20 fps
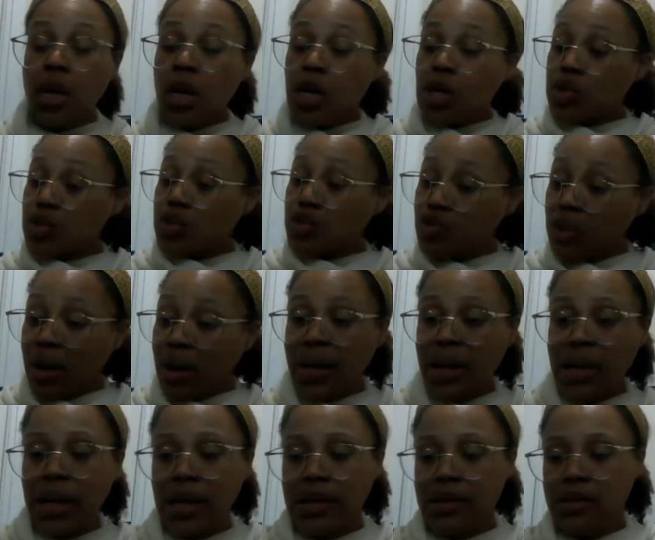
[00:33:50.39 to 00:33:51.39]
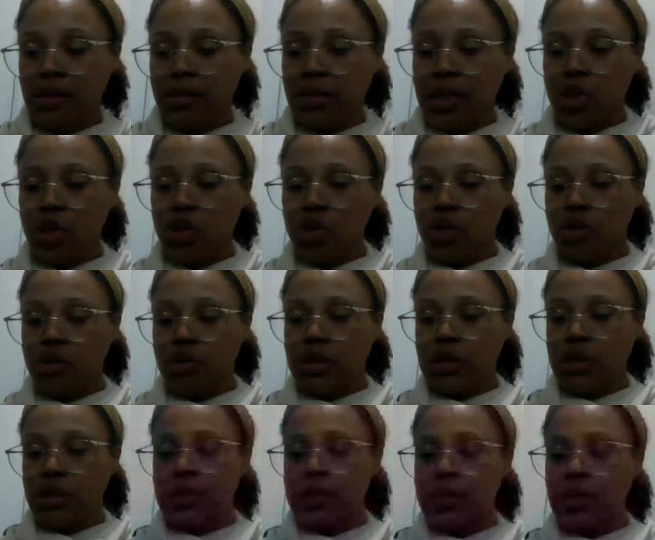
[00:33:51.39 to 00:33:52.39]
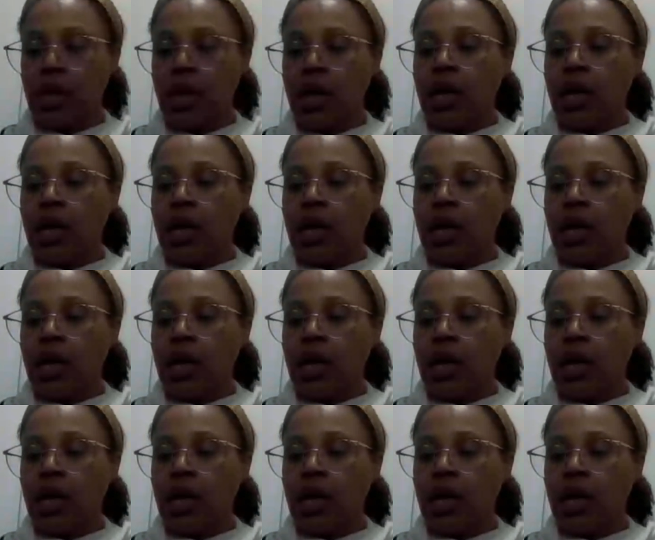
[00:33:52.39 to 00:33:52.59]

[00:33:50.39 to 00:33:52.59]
So try and get some insurance.